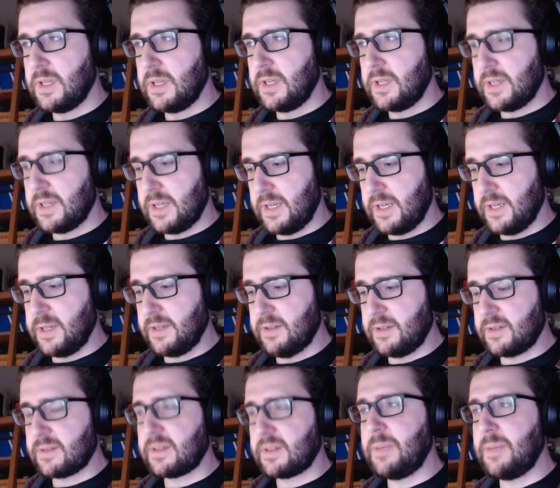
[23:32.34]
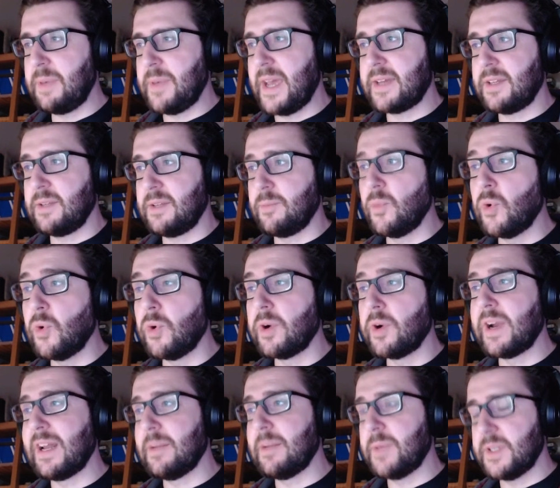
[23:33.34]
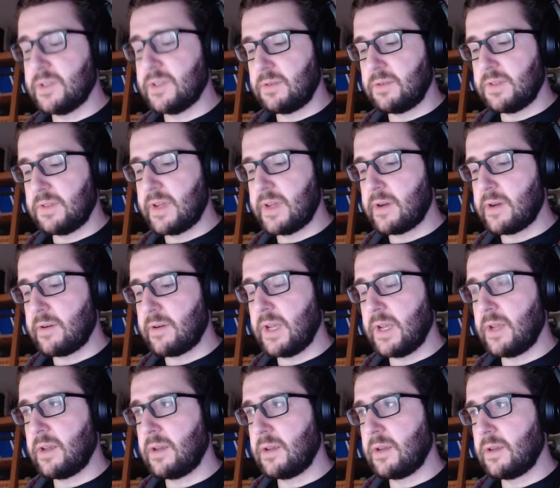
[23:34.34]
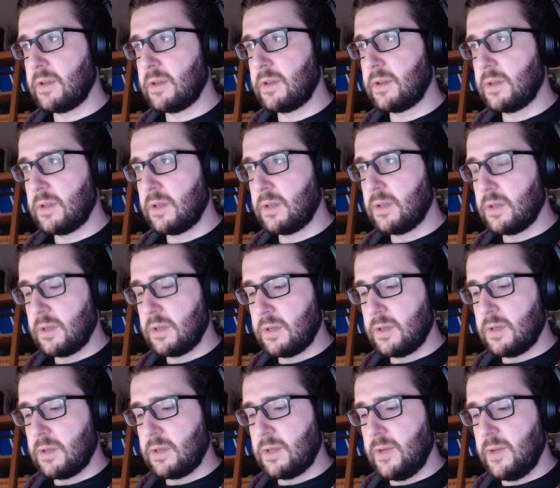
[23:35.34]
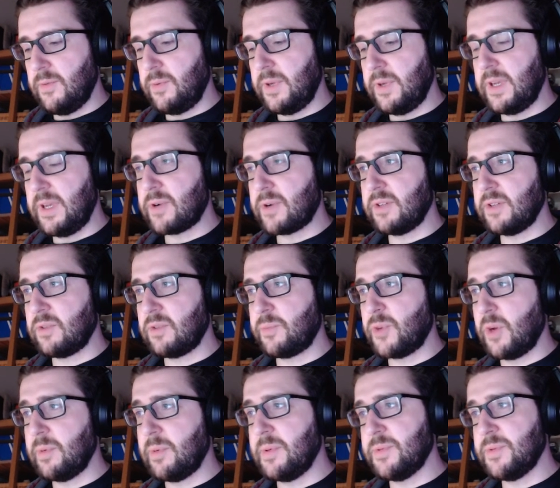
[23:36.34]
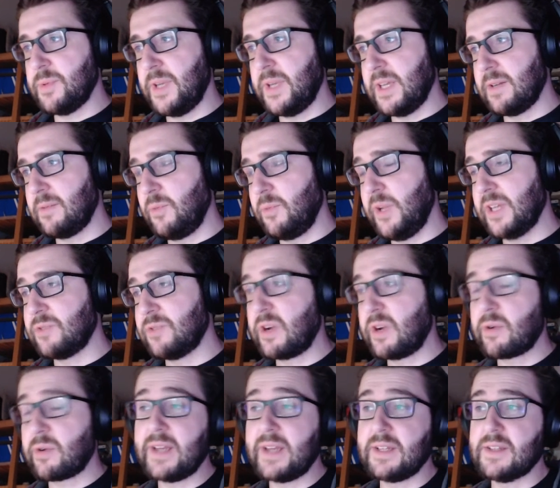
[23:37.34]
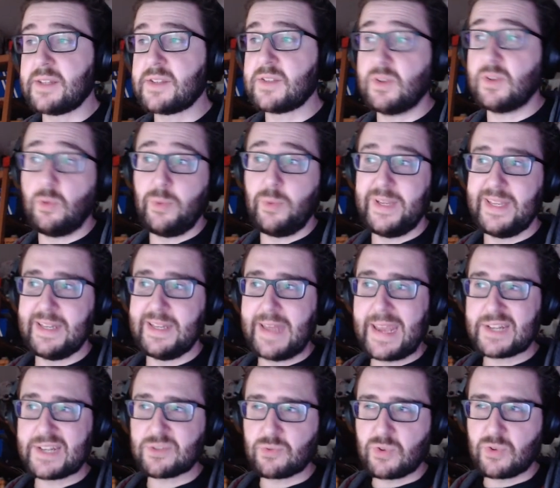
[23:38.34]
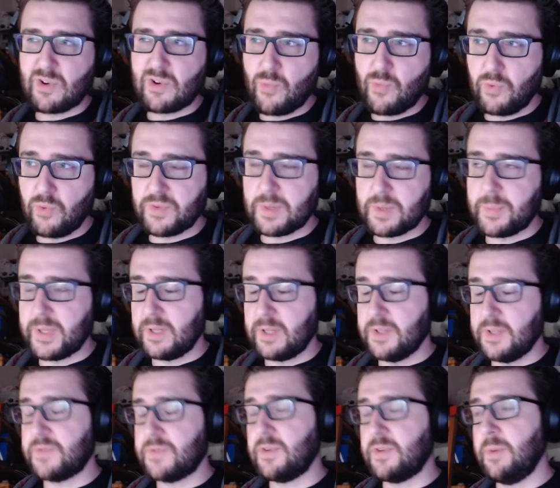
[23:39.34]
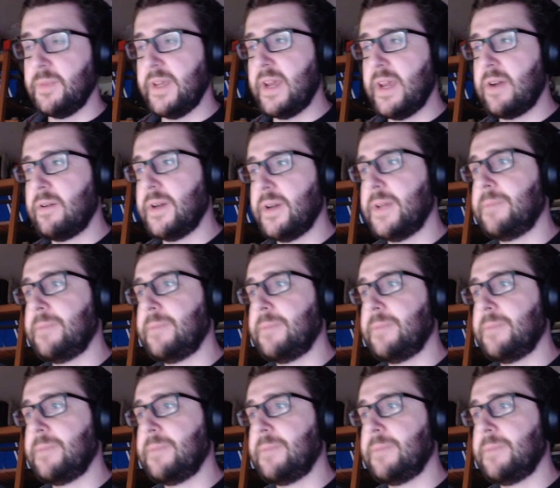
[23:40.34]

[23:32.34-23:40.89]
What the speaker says: and keep adding more elements to this array. If we run into problems, we can rewrite it so we can actually remove the pills from the array.